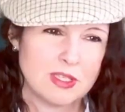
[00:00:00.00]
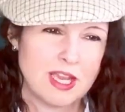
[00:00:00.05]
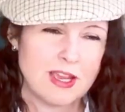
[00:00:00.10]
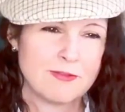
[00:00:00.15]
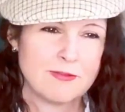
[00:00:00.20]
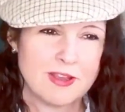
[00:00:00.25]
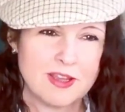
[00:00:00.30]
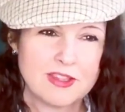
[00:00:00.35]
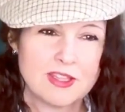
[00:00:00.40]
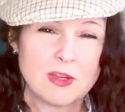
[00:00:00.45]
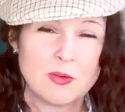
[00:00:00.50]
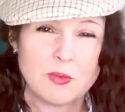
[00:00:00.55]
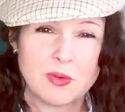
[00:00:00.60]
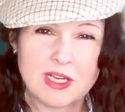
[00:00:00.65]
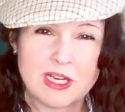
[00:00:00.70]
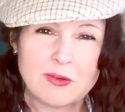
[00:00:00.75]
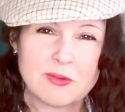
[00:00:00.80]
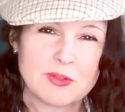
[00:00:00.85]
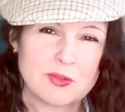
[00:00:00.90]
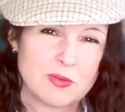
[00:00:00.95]
I found that
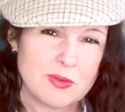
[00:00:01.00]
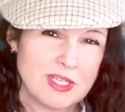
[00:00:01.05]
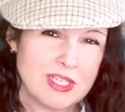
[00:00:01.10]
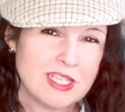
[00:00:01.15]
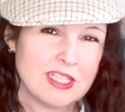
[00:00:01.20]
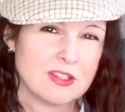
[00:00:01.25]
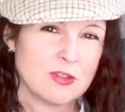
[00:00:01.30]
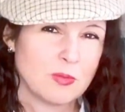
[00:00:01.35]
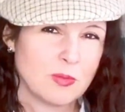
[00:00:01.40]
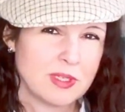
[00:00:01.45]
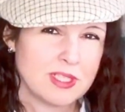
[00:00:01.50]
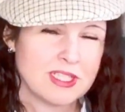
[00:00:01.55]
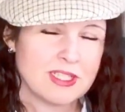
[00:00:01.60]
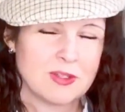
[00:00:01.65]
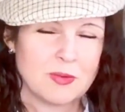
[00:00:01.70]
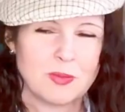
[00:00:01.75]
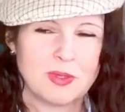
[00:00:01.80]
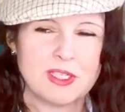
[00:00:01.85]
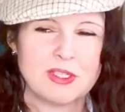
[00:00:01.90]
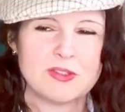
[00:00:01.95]
when I was reading The Wind
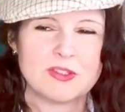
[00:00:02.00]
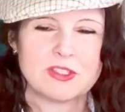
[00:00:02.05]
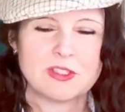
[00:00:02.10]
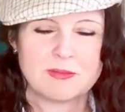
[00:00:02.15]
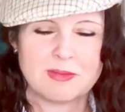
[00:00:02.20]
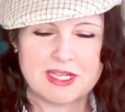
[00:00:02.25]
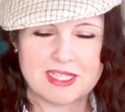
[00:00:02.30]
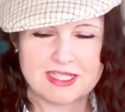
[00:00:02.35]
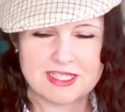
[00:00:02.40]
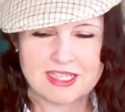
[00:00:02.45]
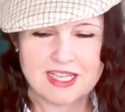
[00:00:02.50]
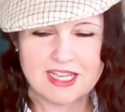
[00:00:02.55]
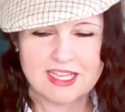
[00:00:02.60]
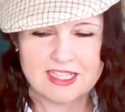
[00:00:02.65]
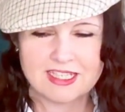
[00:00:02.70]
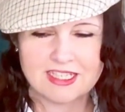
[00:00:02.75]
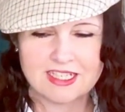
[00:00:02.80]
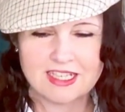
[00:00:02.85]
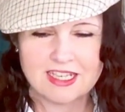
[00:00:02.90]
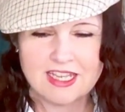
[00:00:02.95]
in the Willows to my
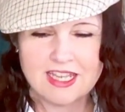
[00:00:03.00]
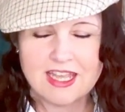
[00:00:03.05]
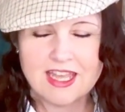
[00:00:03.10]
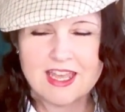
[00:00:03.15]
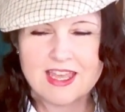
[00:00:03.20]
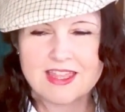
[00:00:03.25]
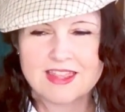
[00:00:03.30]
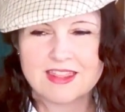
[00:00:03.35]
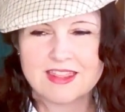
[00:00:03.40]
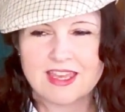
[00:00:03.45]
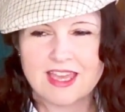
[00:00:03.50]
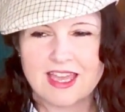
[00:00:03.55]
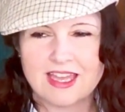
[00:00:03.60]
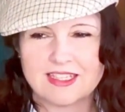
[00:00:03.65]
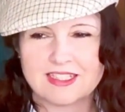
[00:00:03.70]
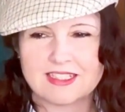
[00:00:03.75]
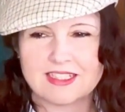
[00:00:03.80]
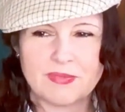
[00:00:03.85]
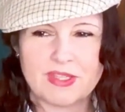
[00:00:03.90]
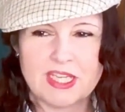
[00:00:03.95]
son,
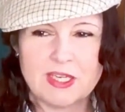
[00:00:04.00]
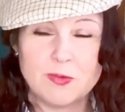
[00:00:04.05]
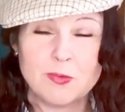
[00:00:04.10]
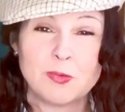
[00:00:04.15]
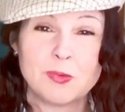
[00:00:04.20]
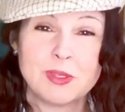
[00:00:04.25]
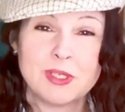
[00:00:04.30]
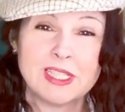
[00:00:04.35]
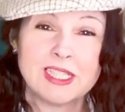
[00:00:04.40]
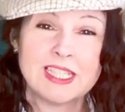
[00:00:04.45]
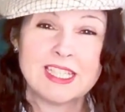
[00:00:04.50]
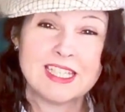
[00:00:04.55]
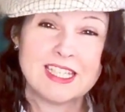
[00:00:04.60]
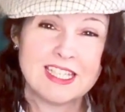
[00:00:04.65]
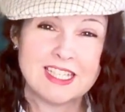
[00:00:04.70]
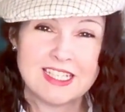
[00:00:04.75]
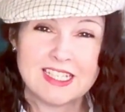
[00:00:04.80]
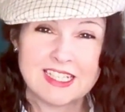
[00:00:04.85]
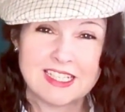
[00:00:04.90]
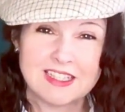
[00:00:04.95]
that he really
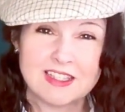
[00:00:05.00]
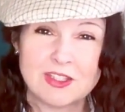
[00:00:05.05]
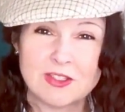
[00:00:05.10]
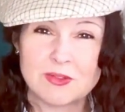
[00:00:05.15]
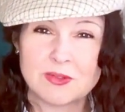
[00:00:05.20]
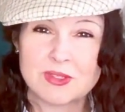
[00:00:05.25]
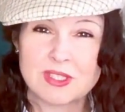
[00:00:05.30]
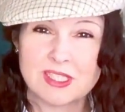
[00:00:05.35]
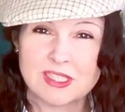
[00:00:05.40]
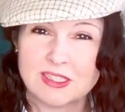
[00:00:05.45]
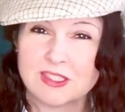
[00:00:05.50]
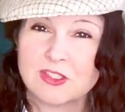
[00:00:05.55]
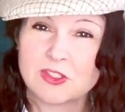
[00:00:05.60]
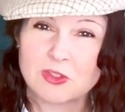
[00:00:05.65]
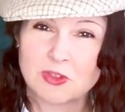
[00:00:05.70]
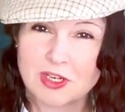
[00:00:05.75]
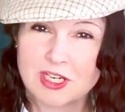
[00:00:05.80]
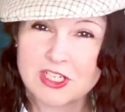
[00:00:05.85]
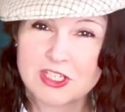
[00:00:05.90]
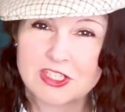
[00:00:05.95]
needed those
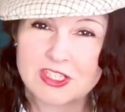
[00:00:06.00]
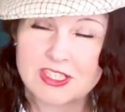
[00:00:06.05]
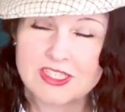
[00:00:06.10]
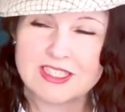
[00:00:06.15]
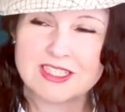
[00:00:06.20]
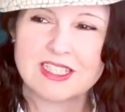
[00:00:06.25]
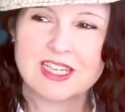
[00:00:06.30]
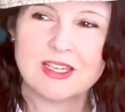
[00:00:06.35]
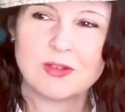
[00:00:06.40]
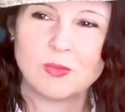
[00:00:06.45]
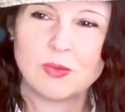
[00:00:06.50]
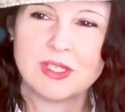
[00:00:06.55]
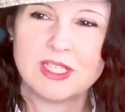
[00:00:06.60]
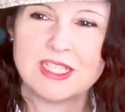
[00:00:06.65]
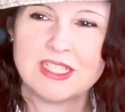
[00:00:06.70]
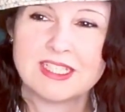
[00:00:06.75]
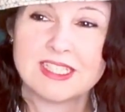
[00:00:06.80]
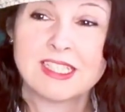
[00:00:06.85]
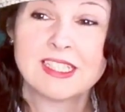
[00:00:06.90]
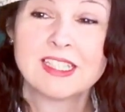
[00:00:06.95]
illustrations, and when
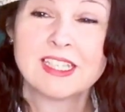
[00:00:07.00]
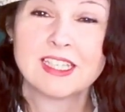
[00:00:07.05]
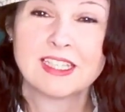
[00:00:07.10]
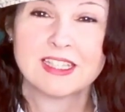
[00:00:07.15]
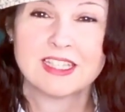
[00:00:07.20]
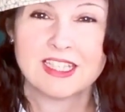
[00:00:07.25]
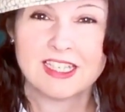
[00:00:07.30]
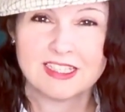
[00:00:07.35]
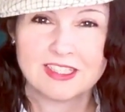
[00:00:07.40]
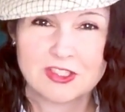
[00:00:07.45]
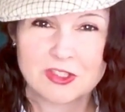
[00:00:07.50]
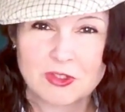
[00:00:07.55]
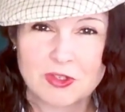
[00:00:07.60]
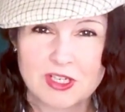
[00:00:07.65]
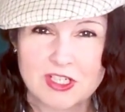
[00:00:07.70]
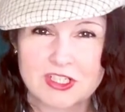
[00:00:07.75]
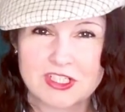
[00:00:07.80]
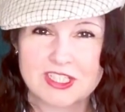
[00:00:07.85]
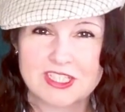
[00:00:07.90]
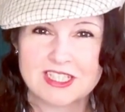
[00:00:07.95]
he did get the
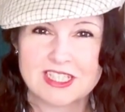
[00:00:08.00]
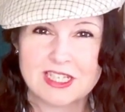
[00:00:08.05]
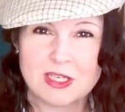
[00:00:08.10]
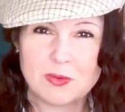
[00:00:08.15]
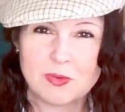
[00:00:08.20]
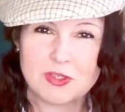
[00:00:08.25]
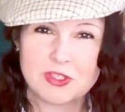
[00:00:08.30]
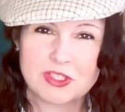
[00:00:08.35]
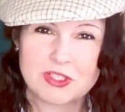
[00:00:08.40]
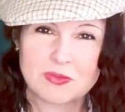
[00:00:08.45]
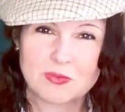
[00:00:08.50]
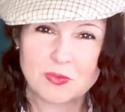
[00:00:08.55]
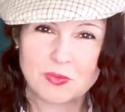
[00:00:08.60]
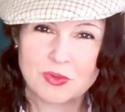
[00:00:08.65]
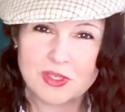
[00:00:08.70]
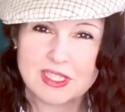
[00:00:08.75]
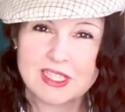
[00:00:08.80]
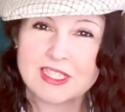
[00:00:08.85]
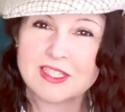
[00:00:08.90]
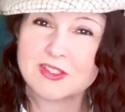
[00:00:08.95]
illustrations, he would just
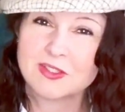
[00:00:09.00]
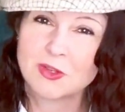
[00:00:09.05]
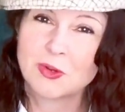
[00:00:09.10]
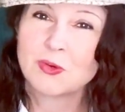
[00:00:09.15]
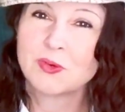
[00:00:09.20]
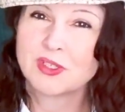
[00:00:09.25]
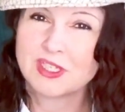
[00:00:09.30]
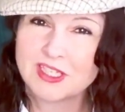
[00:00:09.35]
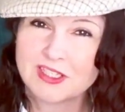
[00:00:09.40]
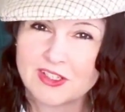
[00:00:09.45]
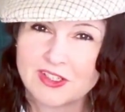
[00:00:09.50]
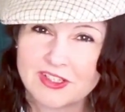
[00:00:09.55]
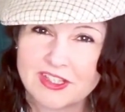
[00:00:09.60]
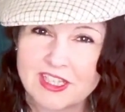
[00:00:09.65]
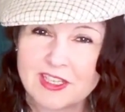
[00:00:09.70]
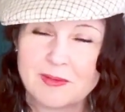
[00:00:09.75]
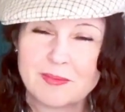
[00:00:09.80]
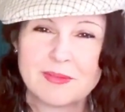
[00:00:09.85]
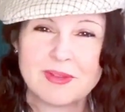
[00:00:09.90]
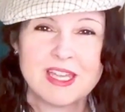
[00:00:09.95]
really zone in
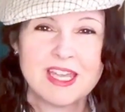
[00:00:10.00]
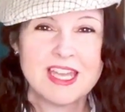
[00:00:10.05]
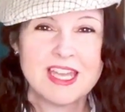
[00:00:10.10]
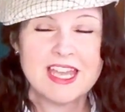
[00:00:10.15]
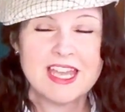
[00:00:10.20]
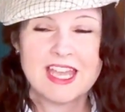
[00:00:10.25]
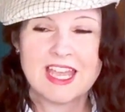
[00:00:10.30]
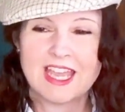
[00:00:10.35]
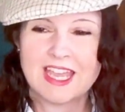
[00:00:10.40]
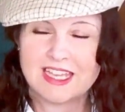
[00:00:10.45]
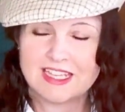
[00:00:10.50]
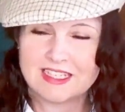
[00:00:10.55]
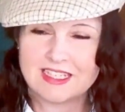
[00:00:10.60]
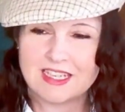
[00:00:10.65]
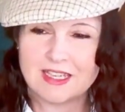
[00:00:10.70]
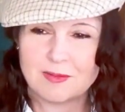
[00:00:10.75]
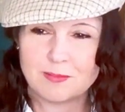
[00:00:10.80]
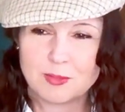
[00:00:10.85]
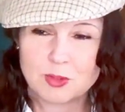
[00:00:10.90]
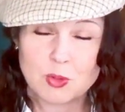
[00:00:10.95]
on them
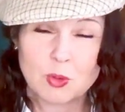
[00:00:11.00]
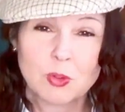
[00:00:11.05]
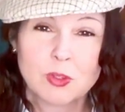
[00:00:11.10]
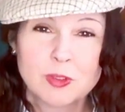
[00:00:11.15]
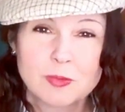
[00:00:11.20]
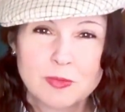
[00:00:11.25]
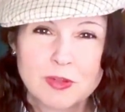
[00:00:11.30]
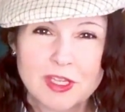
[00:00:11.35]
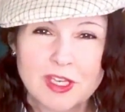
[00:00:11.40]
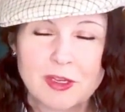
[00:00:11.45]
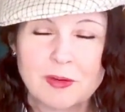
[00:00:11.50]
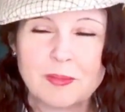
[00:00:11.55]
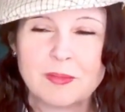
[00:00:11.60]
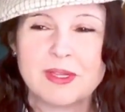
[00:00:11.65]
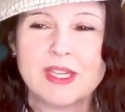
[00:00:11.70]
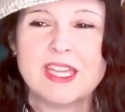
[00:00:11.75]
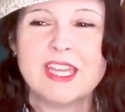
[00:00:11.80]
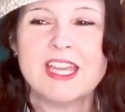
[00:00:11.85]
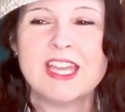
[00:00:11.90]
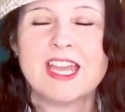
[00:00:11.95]
and absorb
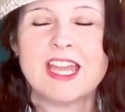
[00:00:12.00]
them.